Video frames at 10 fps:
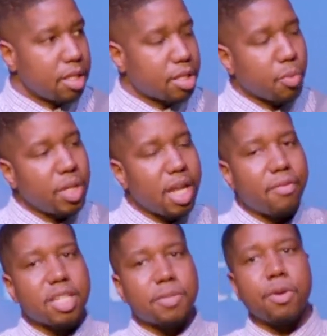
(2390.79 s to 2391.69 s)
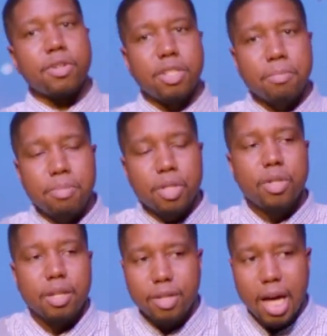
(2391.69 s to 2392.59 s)
So we never experience the
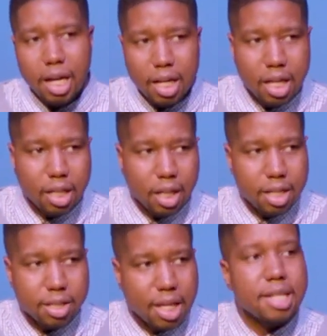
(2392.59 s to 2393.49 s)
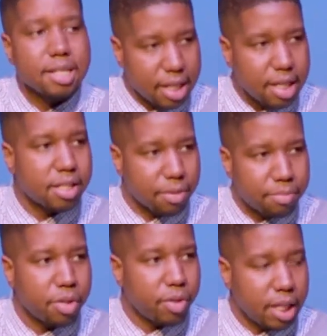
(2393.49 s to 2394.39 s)
beauty of God cutting us. Yes, it's a
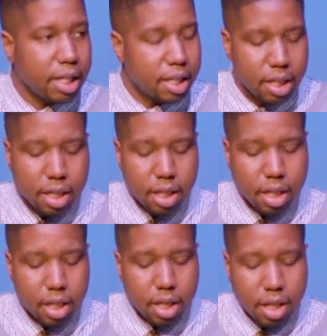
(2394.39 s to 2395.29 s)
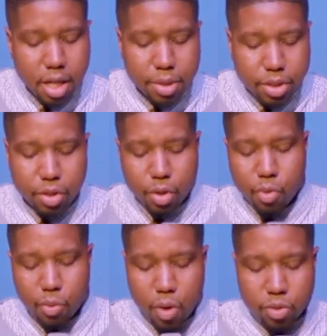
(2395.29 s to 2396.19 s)
beauty. Number two,
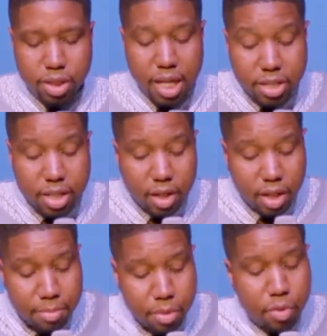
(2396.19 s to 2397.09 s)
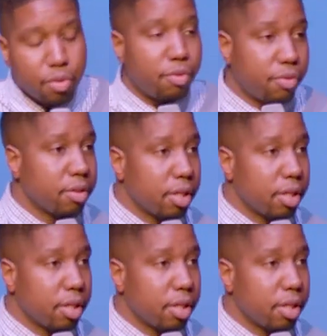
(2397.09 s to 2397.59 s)
we won't stay still and move.